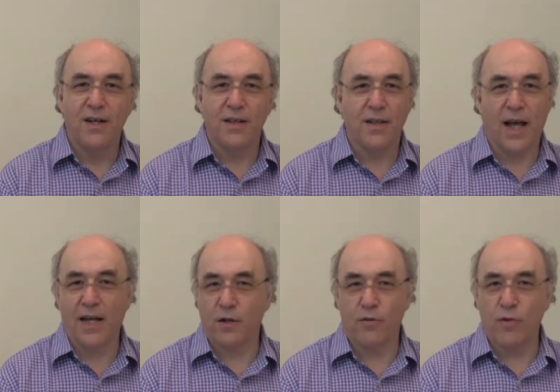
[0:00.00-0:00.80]

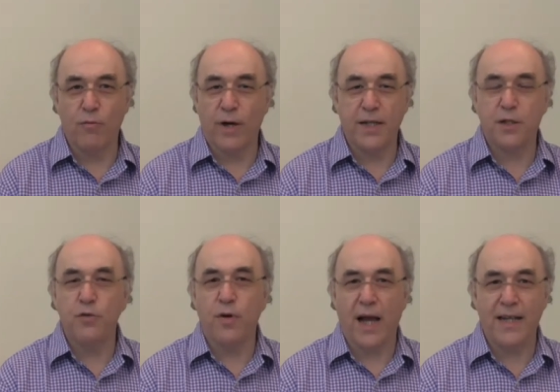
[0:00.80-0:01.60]
land on runway
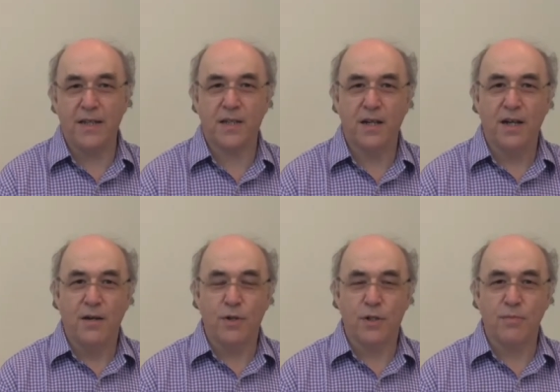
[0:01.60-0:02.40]
28,
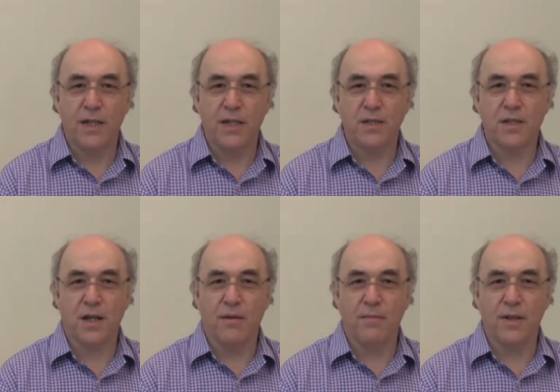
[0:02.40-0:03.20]
which means
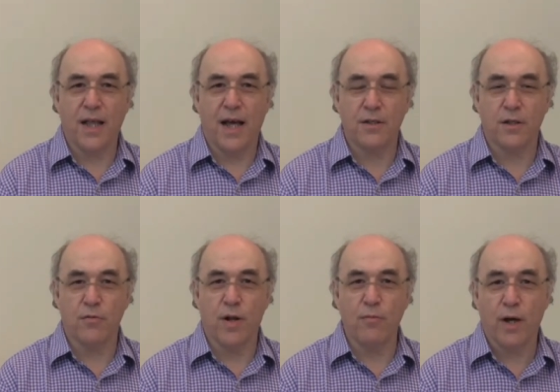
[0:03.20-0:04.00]
land on the
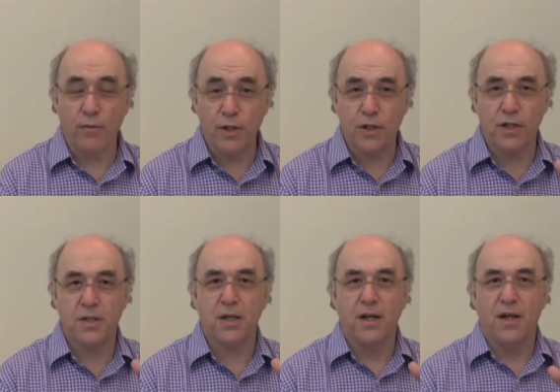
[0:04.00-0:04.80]
runway, which
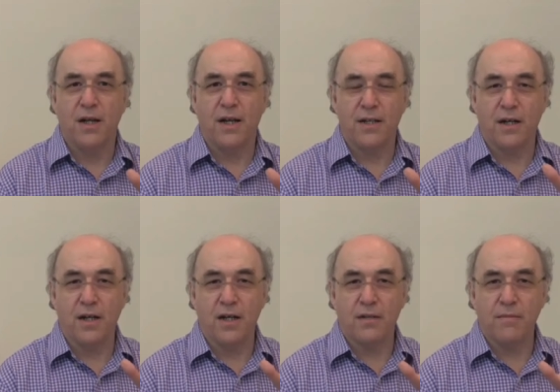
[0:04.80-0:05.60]
is at
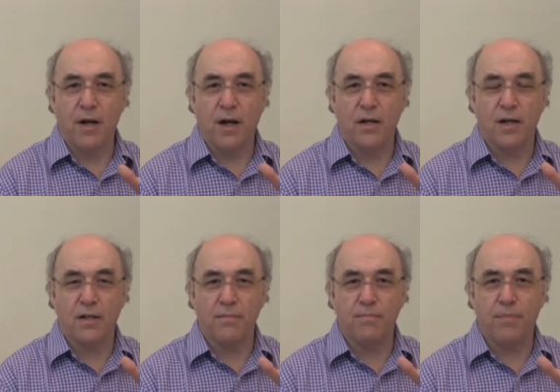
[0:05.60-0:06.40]

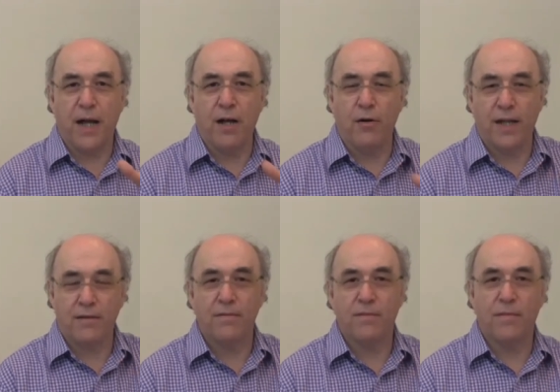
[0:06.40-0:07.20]
a
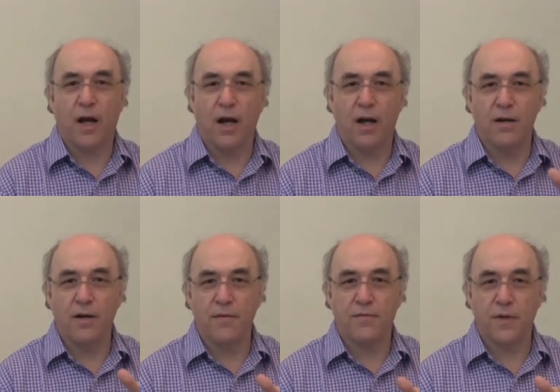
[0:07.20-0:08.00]
bearing
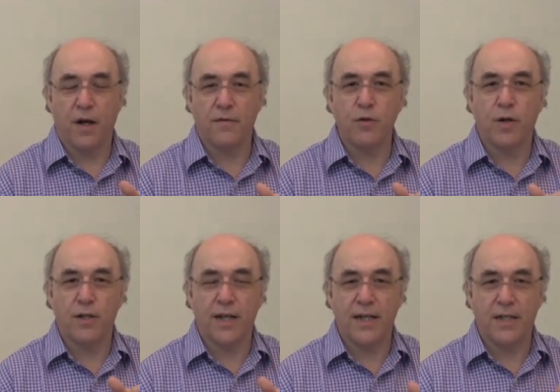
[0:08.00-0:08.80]
of
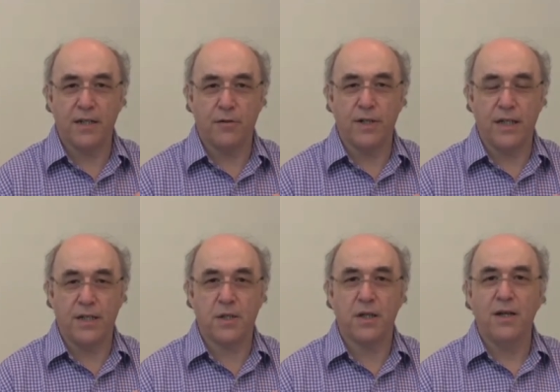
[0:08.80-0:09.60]
280
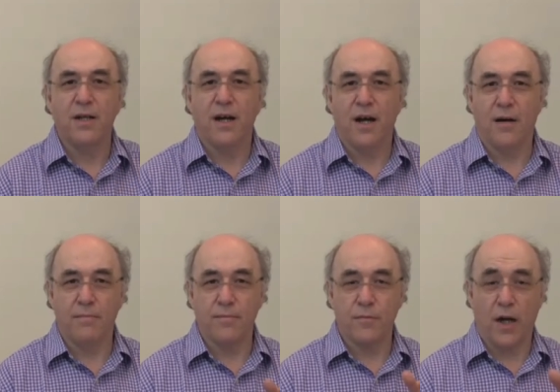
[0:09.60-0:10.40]
degrees
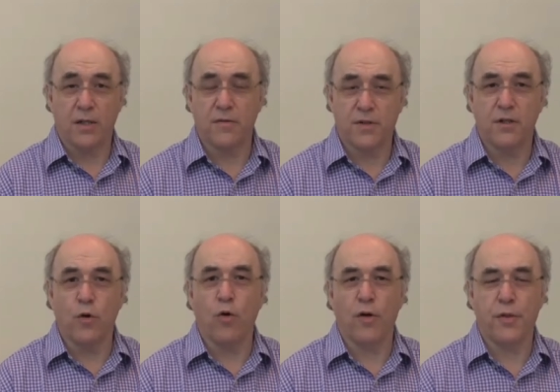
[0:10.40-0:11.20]
relative to
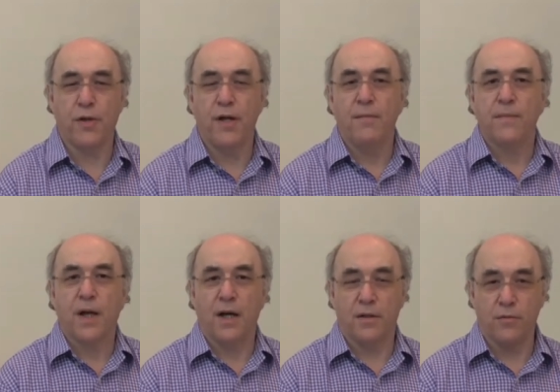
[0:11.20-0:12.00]
north.
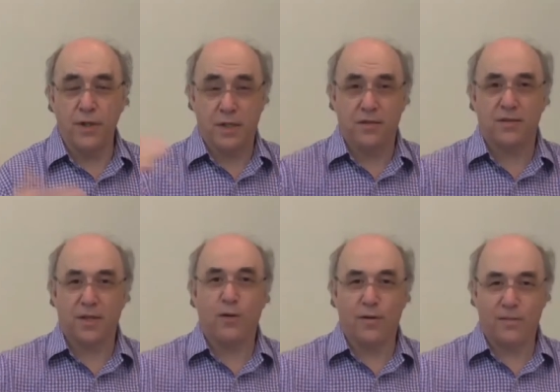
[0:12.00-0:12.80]
And the reason,
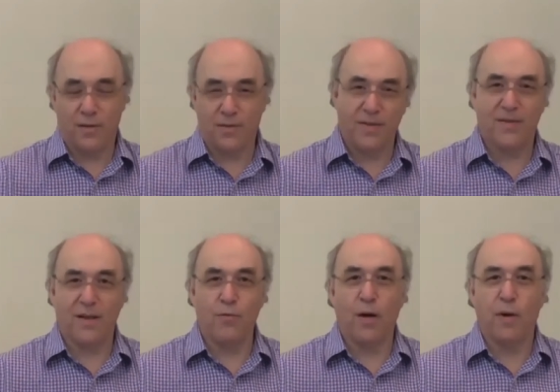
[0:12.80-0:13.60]
so
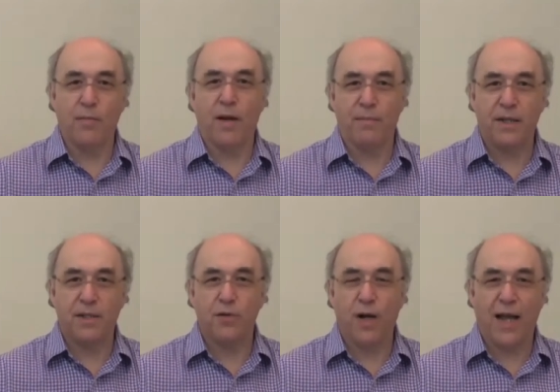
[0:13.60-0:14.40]
a runway might be
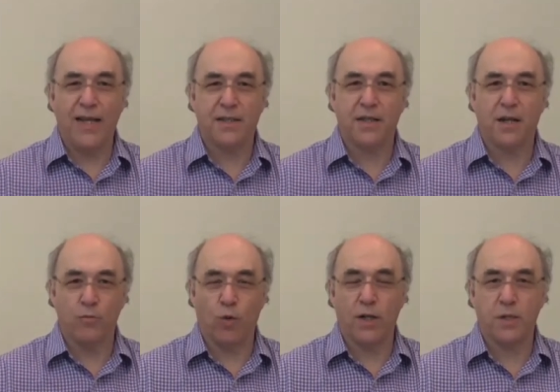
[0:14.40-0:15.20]
28
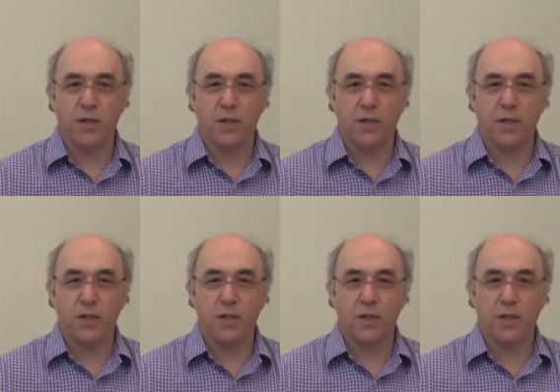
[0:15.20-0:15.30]
and 10,